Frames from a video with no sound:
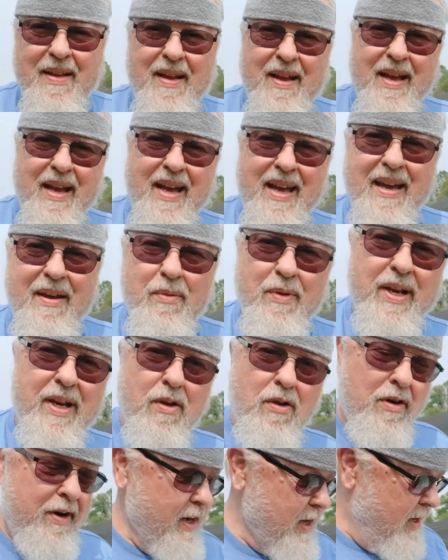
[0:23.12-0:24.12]
Hey,
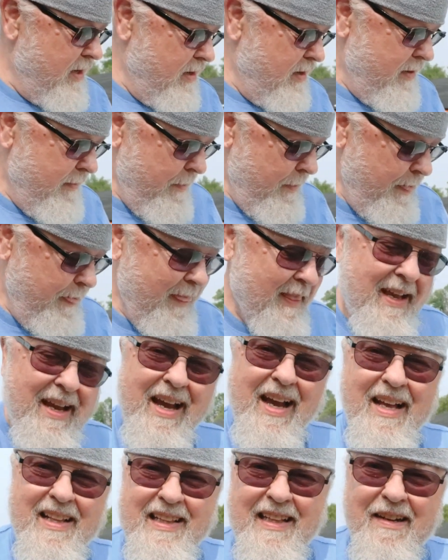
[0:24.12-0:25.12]
Igor here.
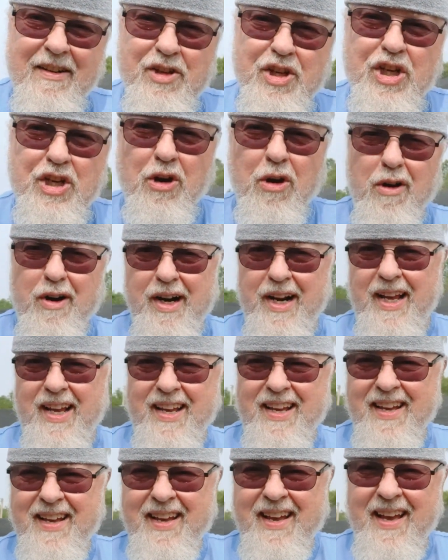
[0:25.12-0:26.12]
A little
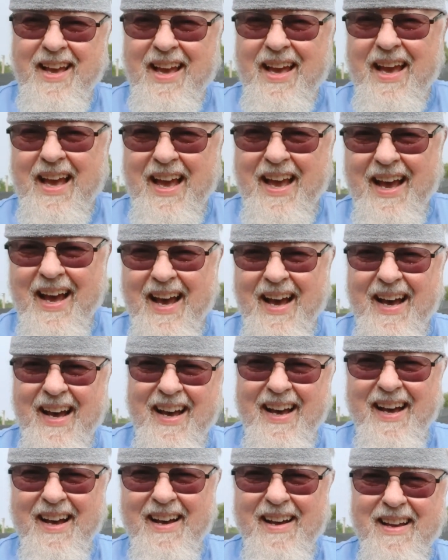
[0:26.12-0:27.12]
shorty.
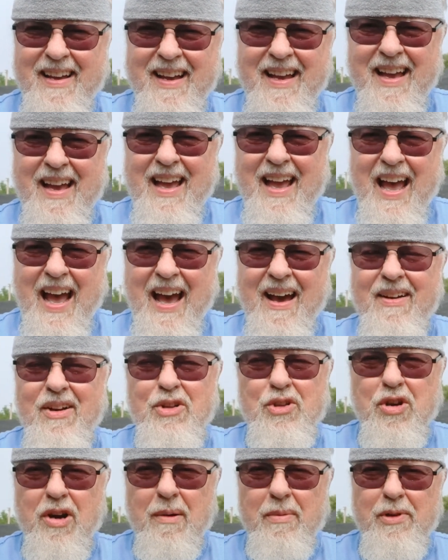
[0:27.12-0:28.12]
How to
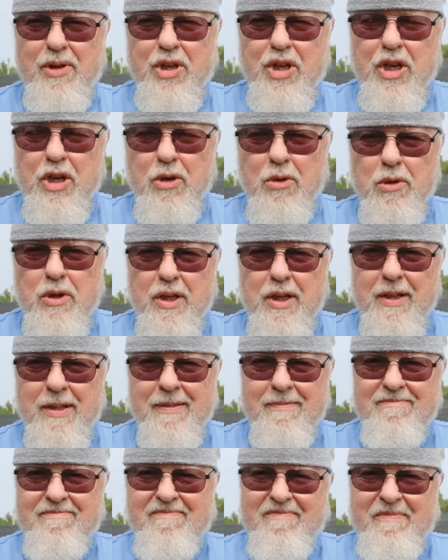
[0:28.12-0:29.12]
troubleshoot
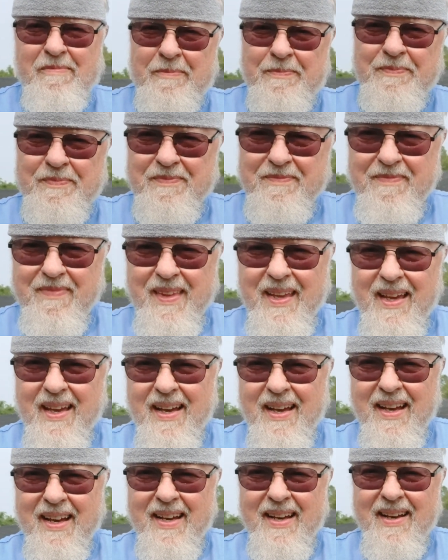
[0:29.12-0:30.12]

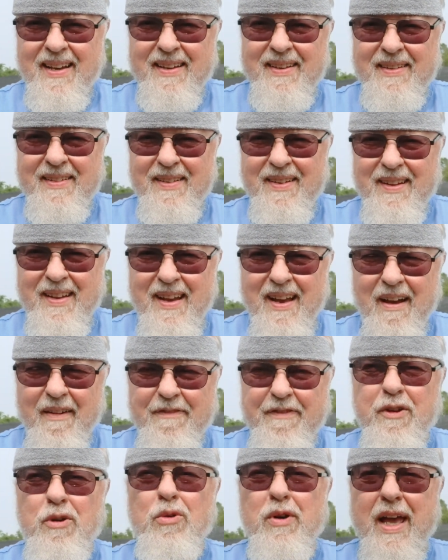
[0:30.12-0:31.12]
a
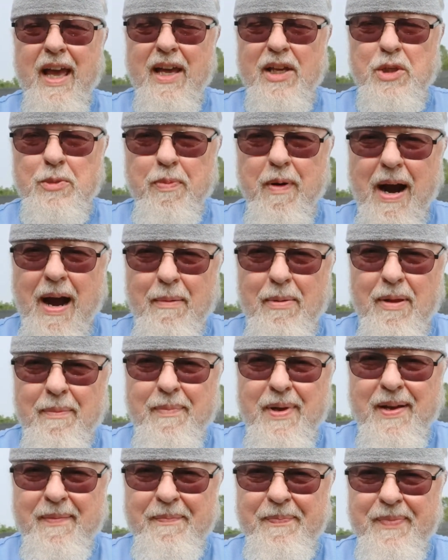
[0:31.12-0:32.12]
fuel gauge
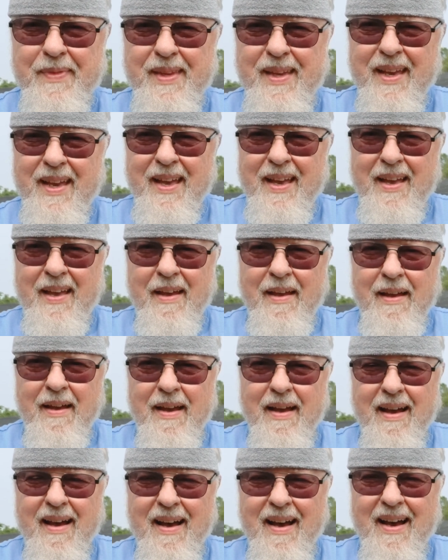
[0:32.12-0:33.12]
problem.
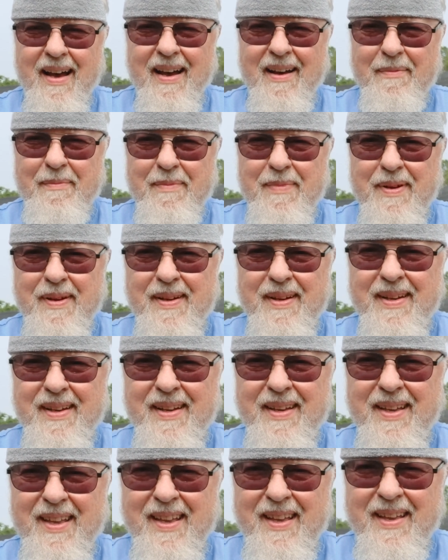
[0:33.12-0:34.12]

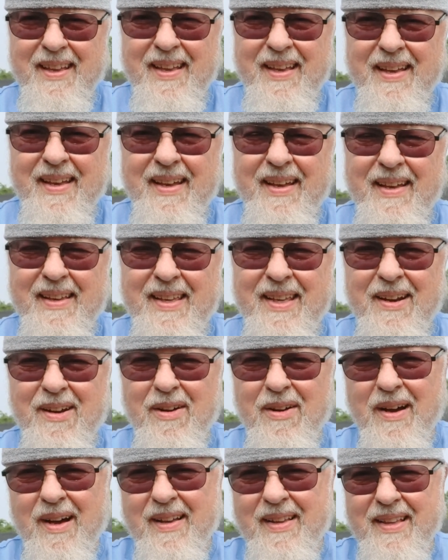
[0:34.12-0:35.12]
You
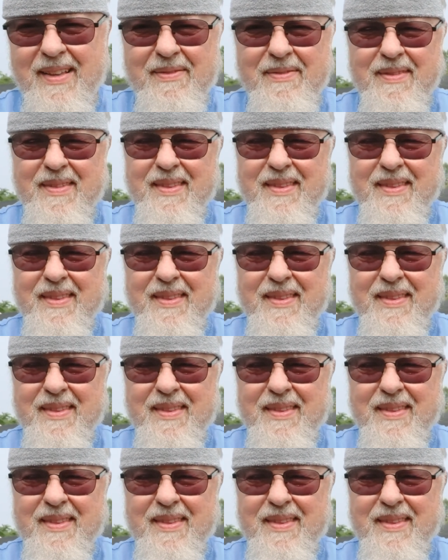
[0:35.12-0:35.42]
know,